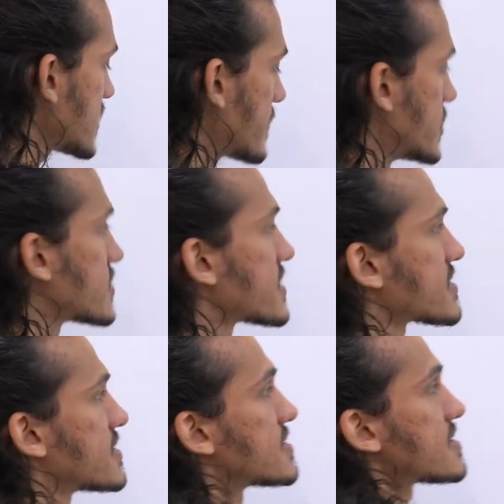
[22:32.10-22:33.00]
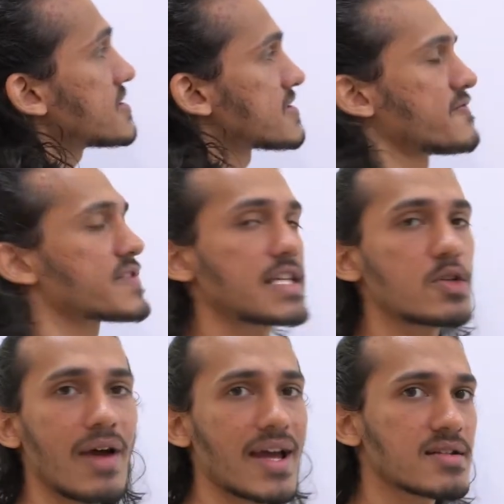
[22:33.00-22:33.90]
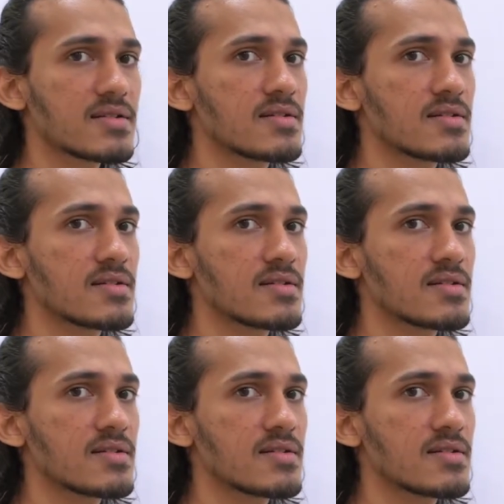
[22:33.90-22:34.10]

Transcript: acoustic center is free to act.